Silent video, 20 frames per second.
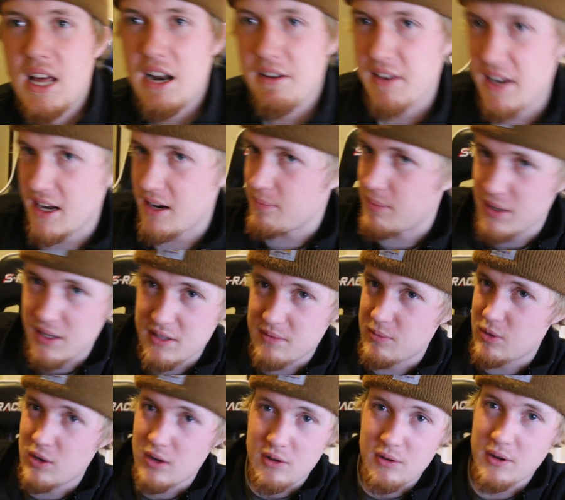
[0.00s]
I've got a bunch
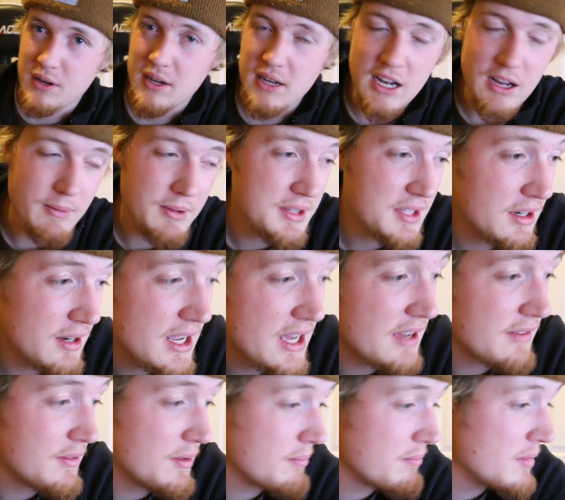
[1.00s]
more annoying comments, and I
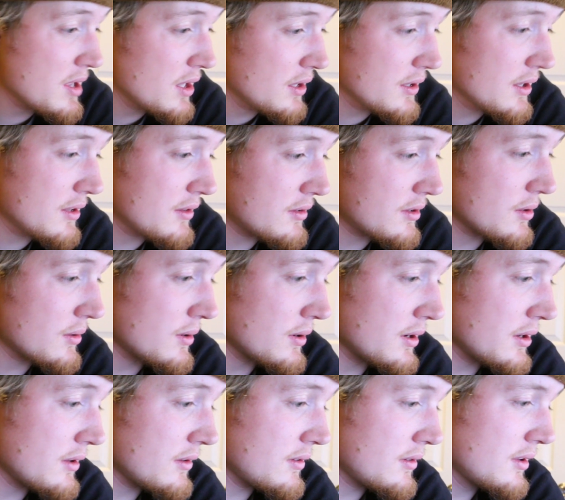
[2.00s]
have 1 million
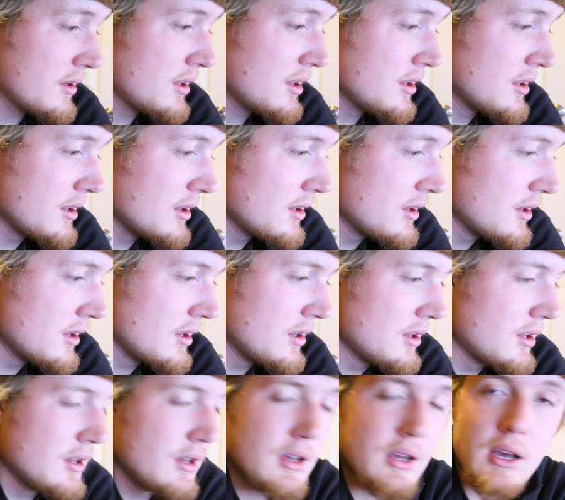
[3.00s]
stories
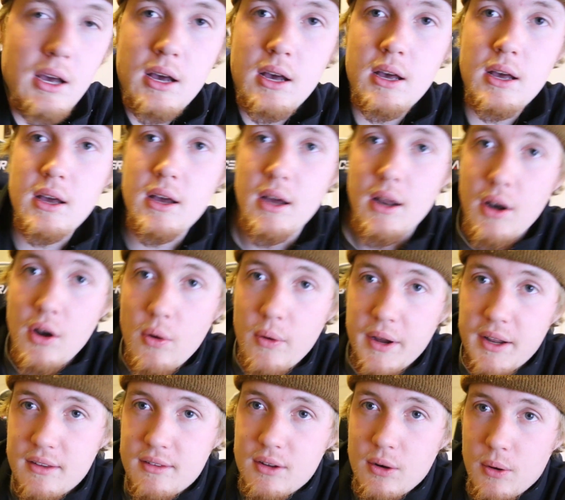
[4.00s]

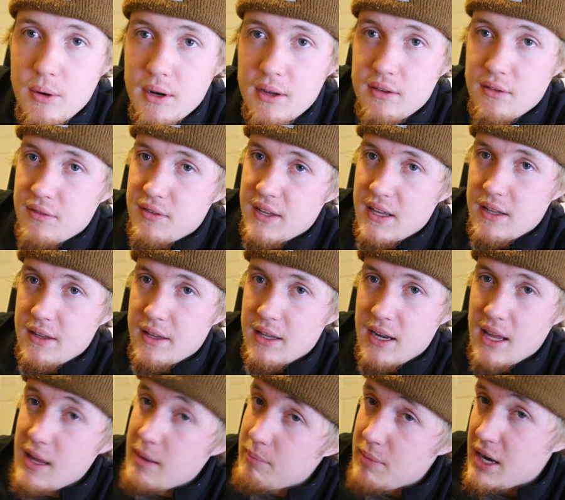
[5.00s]
annoying stories of selling
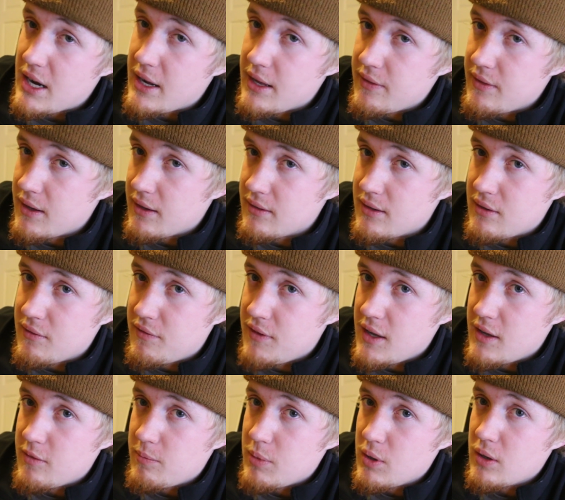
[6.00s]
and buying things on
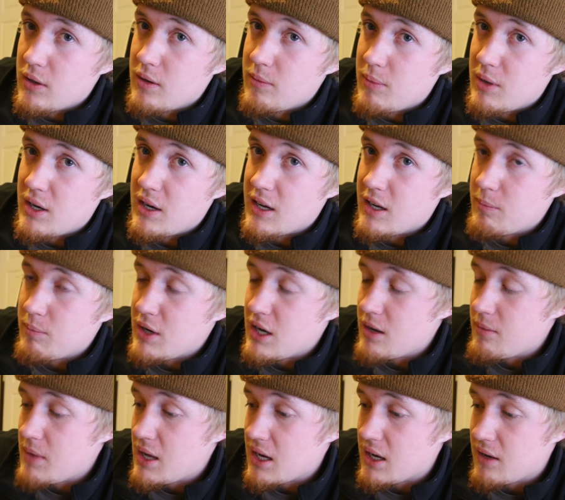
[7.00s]
Facebook, but I could
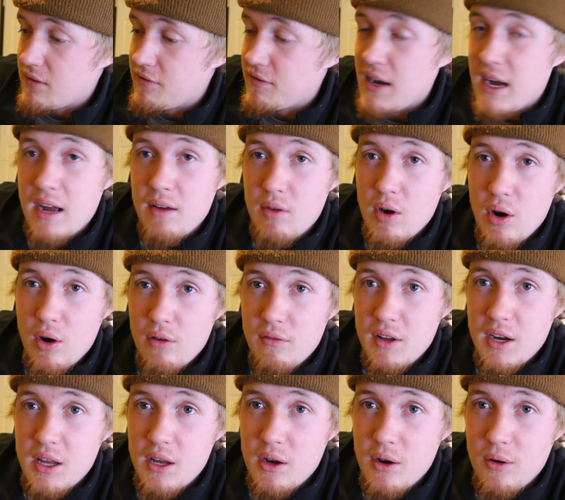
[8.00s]
probably make a 5-hour
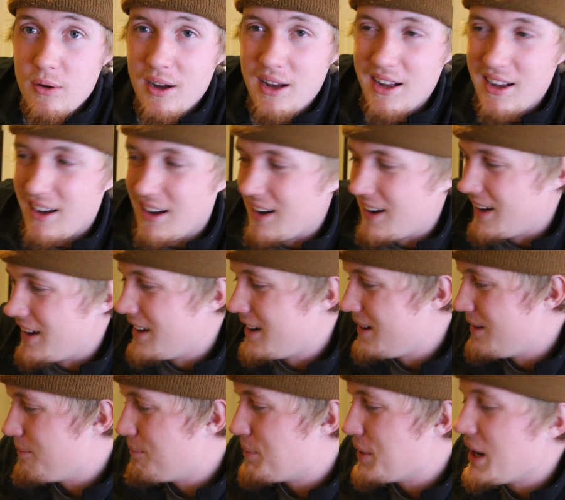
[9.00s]
video
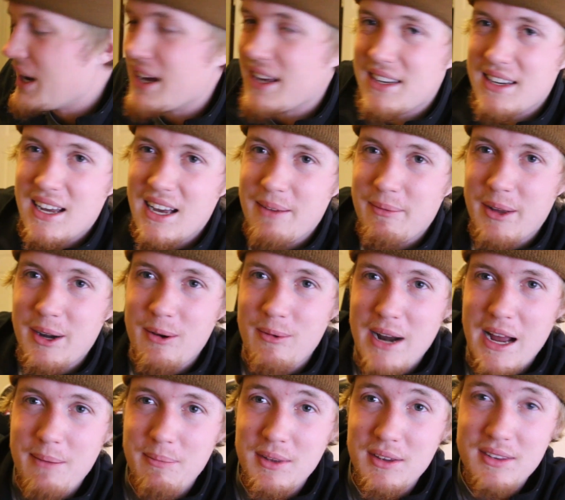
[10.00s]
on. But I'm gonna
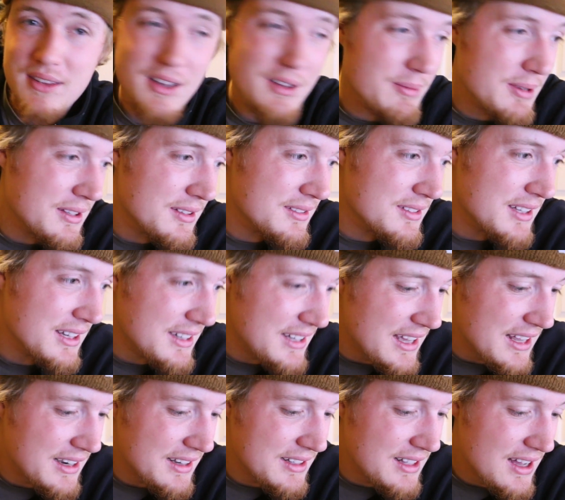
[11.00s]
wrap this up because it's like
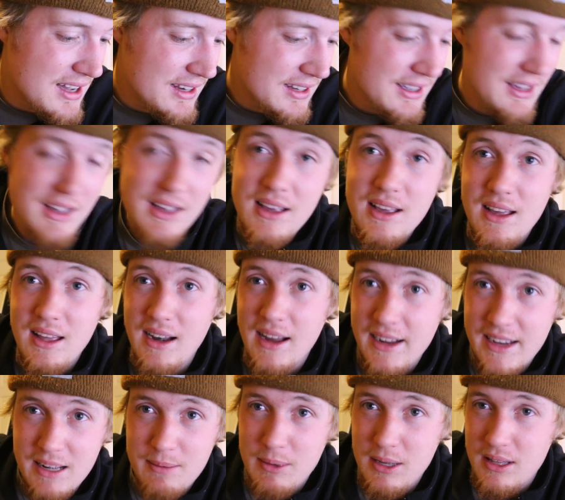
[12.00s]
10 o'clock and
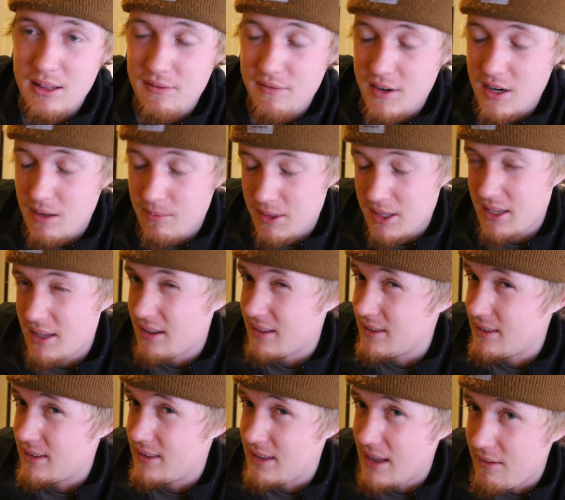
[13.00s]
I gotta be at the farm at like
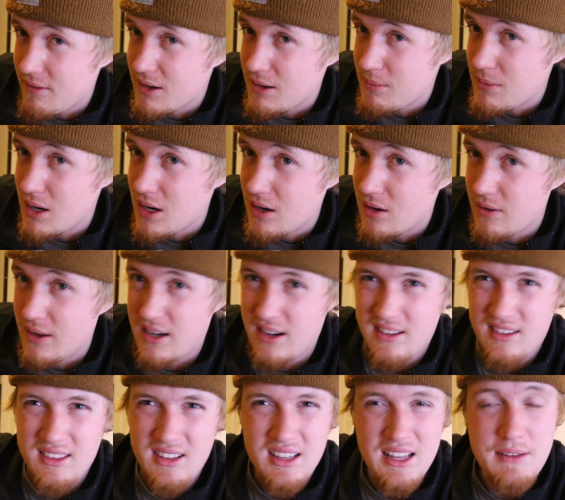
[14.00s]
7 tomorrow, and I
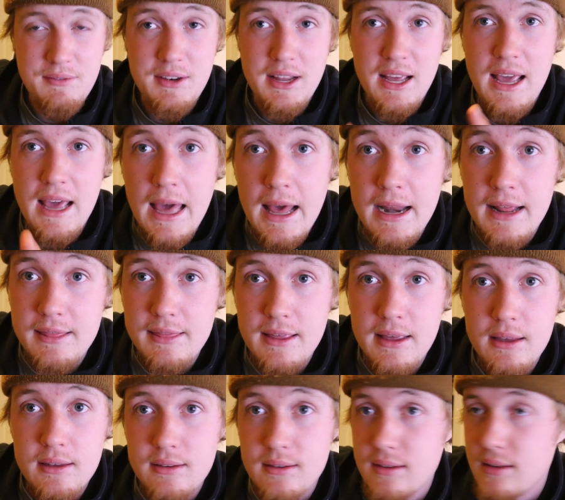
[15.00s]
still have to edit
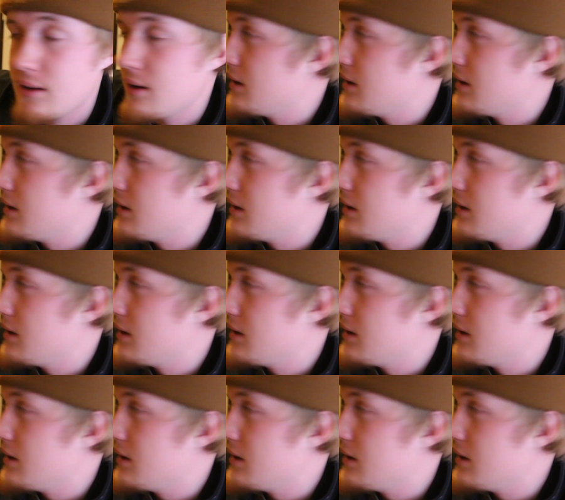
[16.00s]
this.